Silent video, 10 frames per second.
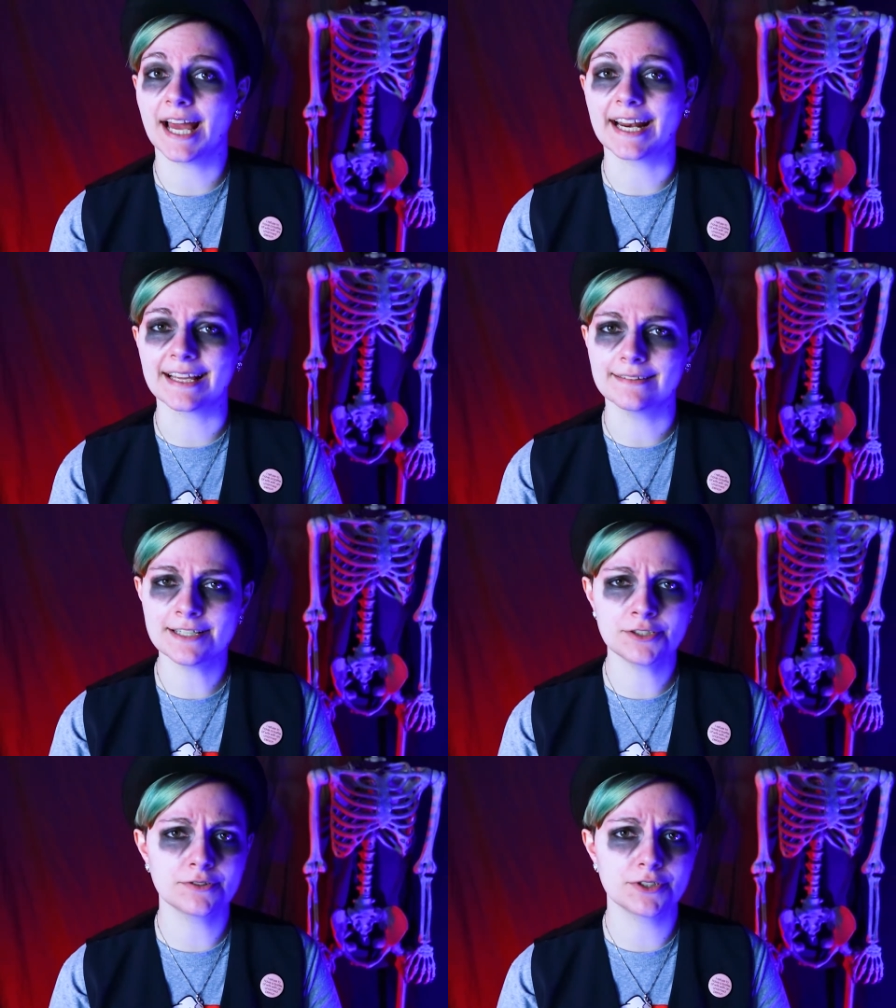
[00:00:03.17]
at a
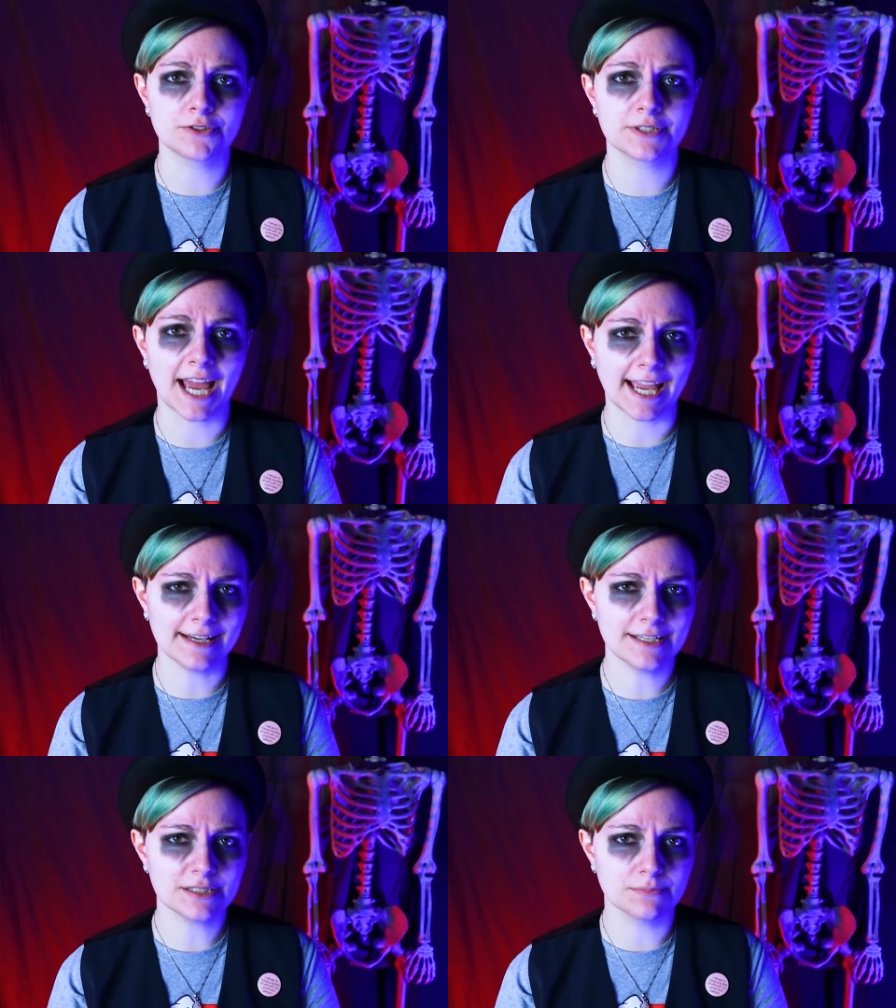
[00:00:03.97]
lesser known
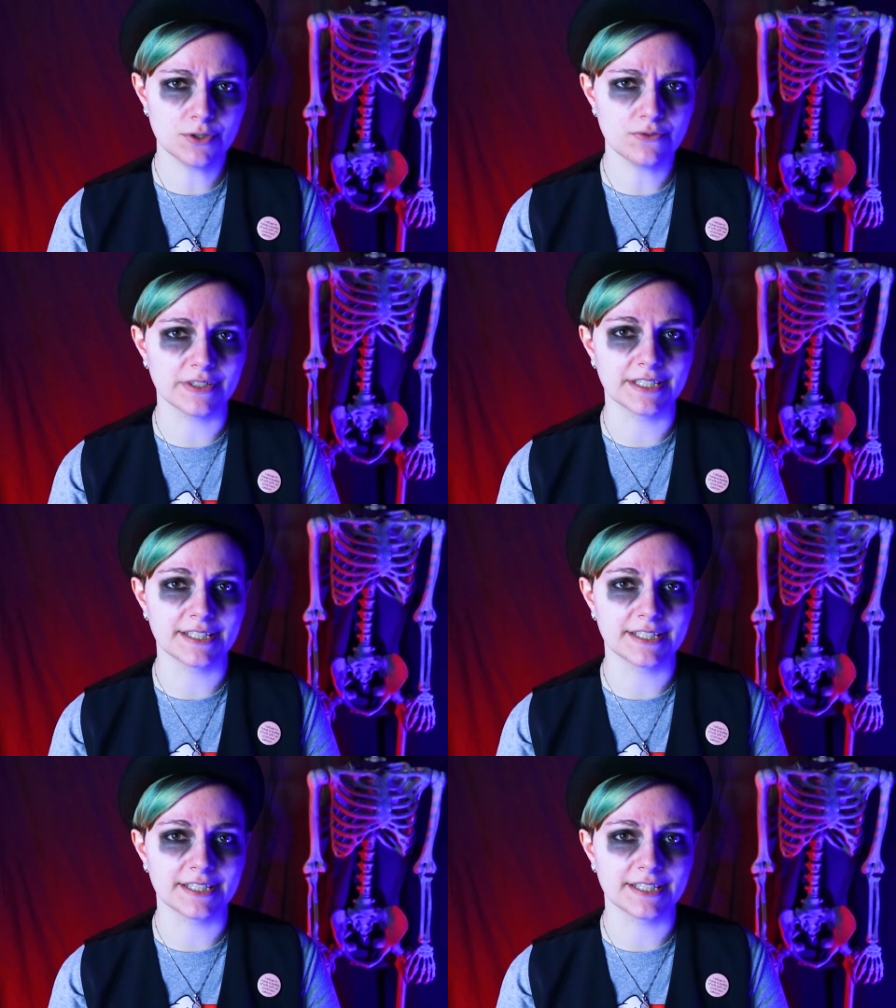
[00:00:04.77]
80s movie